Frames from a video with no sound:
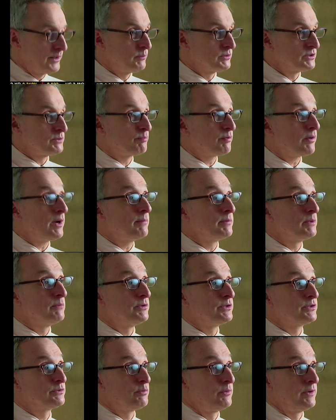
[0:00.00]
There was a problem
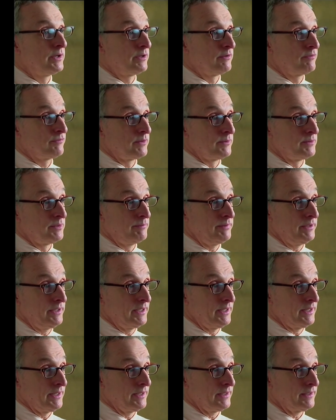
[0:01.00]
with Twitter from the
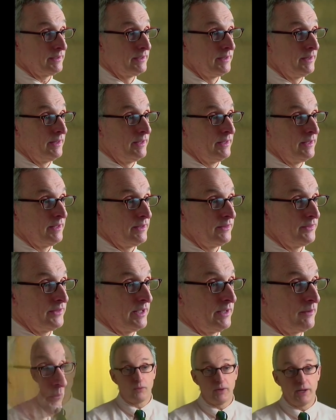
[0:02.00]
beginning
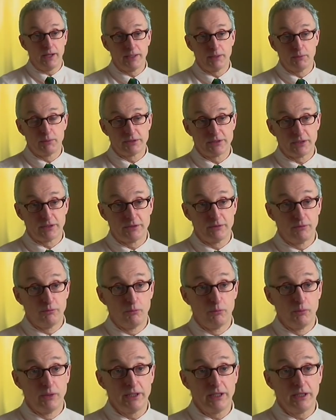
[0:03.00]
that while it was a
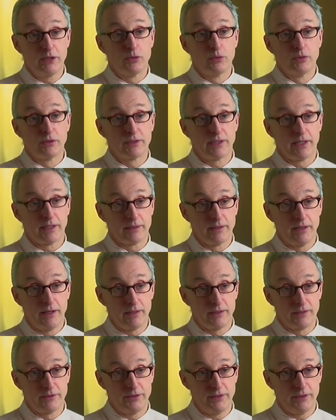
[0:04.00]
really cool
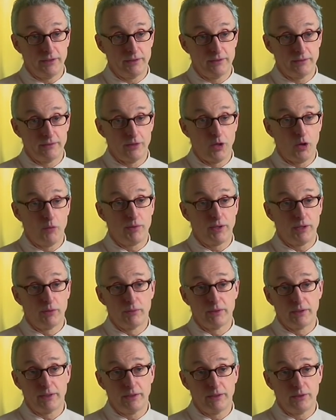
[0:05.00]
technology, nobody
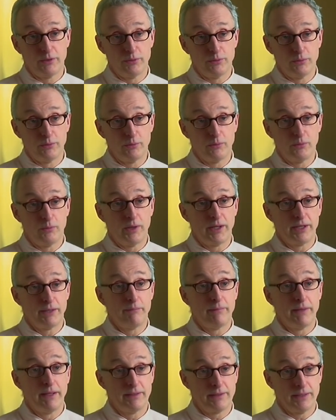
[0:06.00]
really knew what
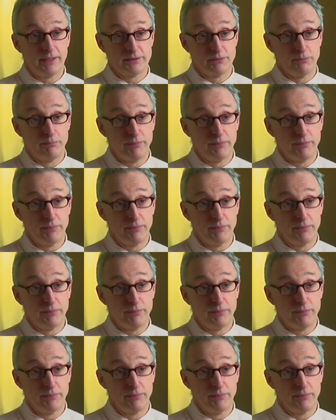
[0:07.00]
it meant as